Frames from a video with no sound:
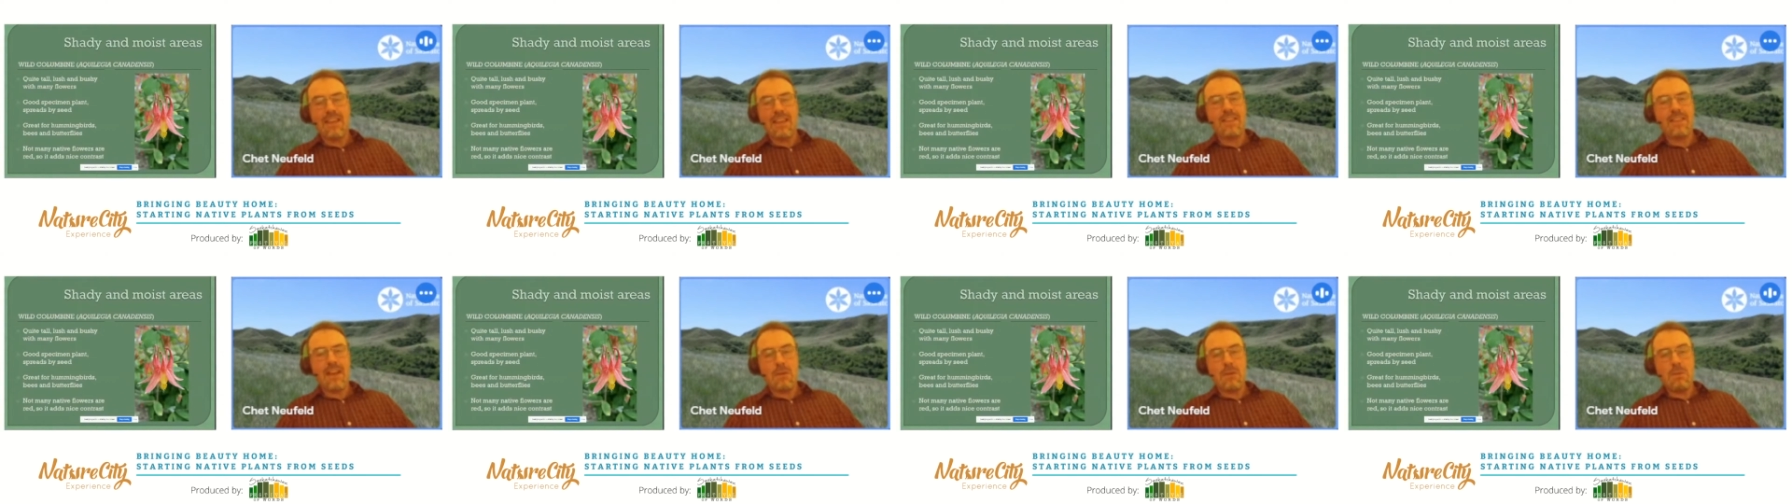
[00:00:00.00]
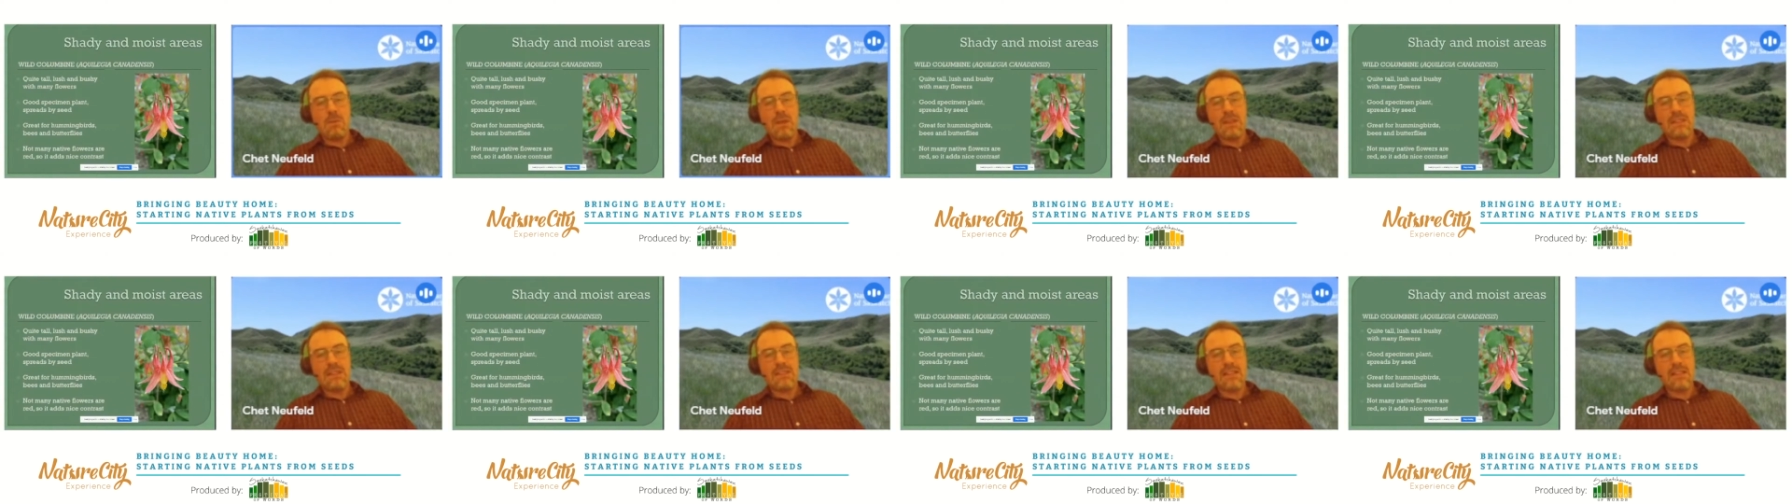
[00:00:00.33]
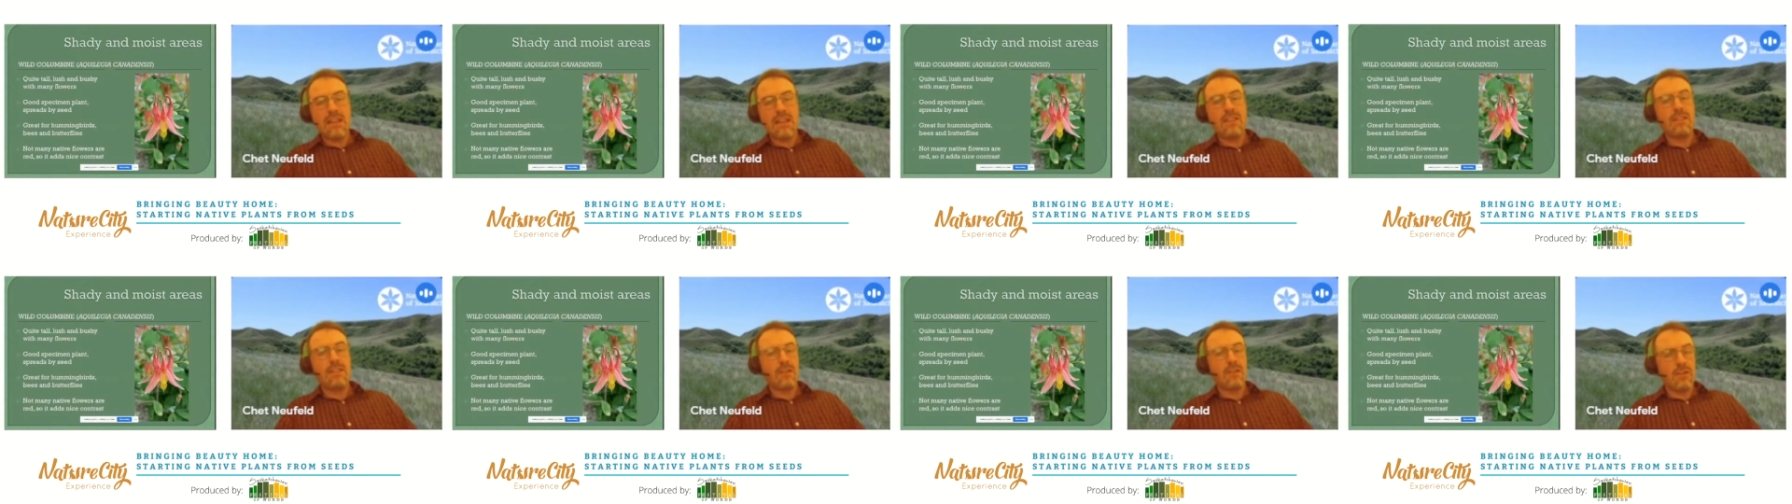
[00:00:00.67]
That being
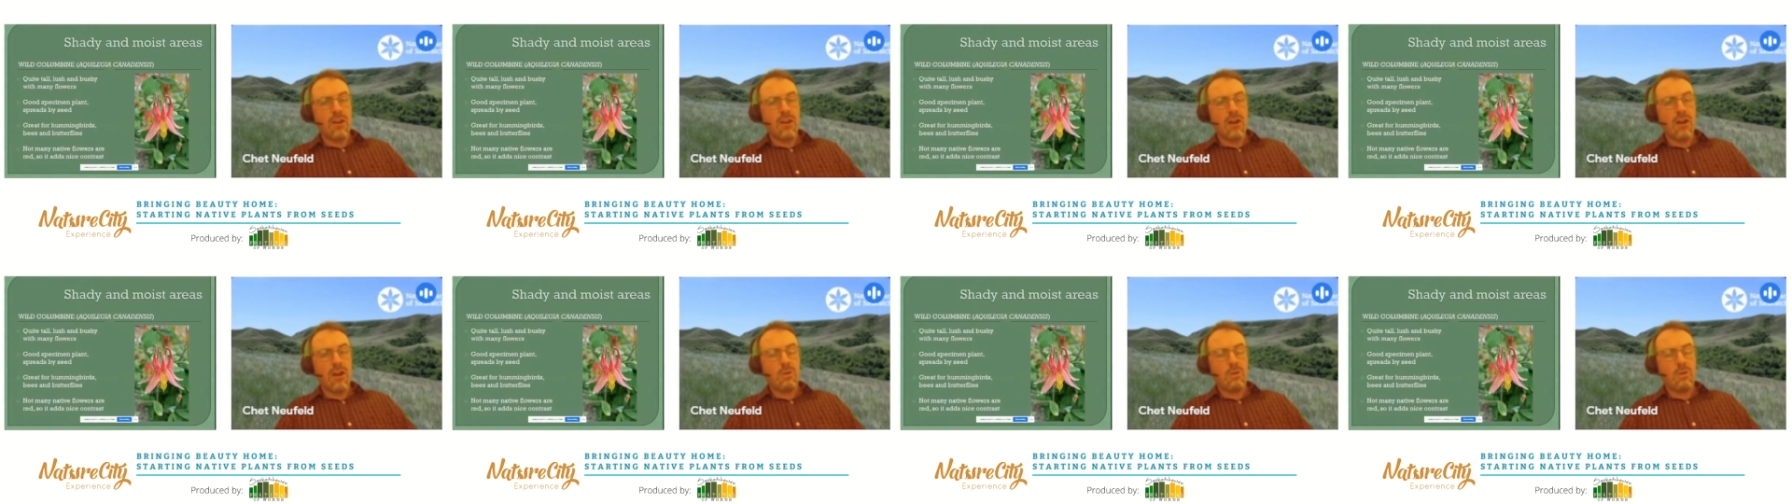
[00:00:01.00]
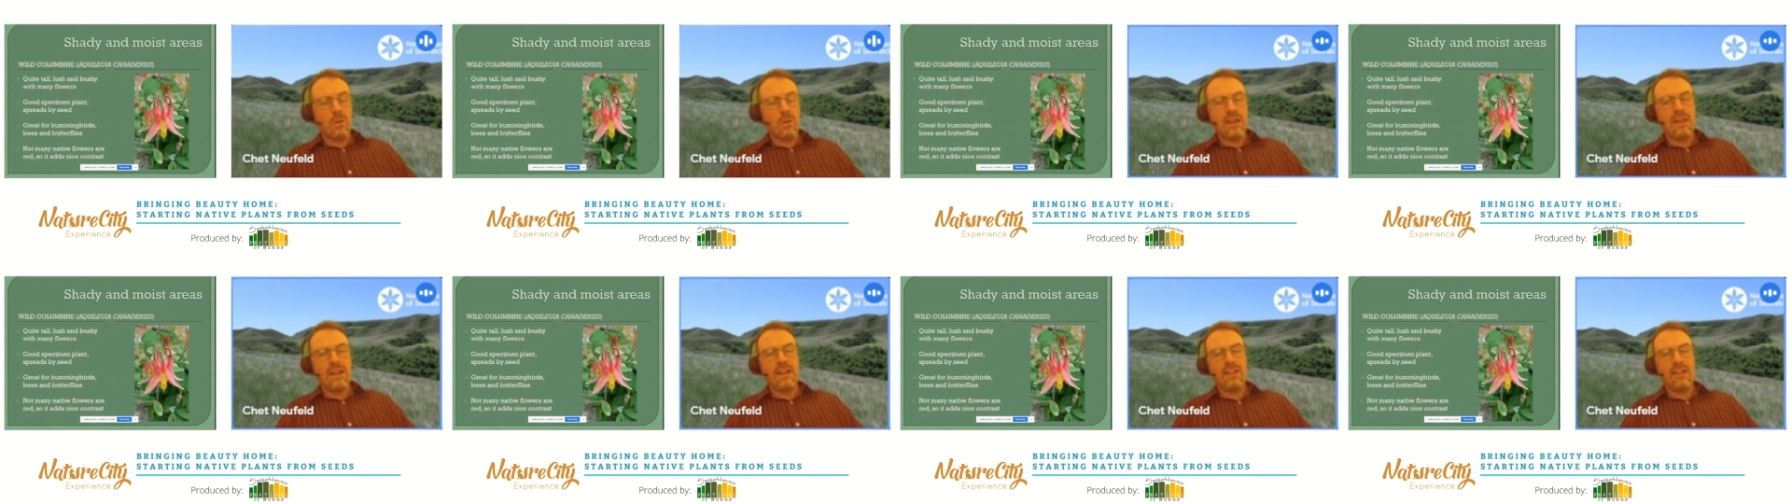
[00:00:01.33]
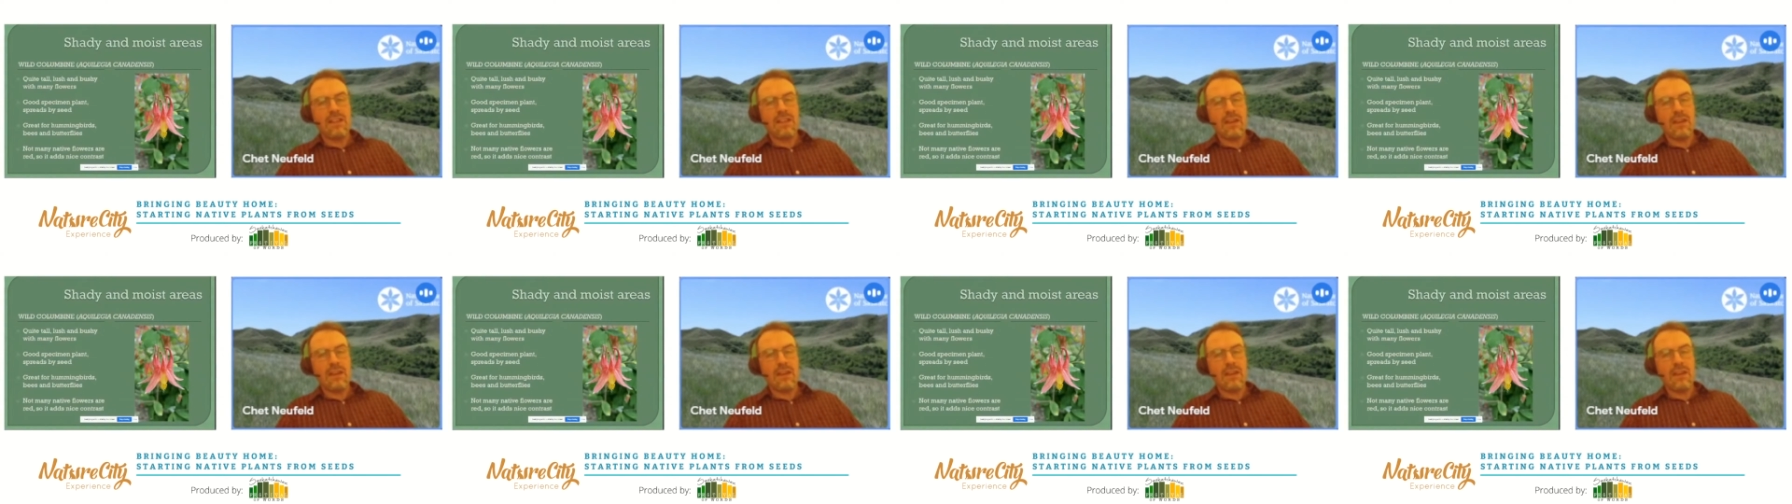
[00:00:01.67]
said, they're not weedy.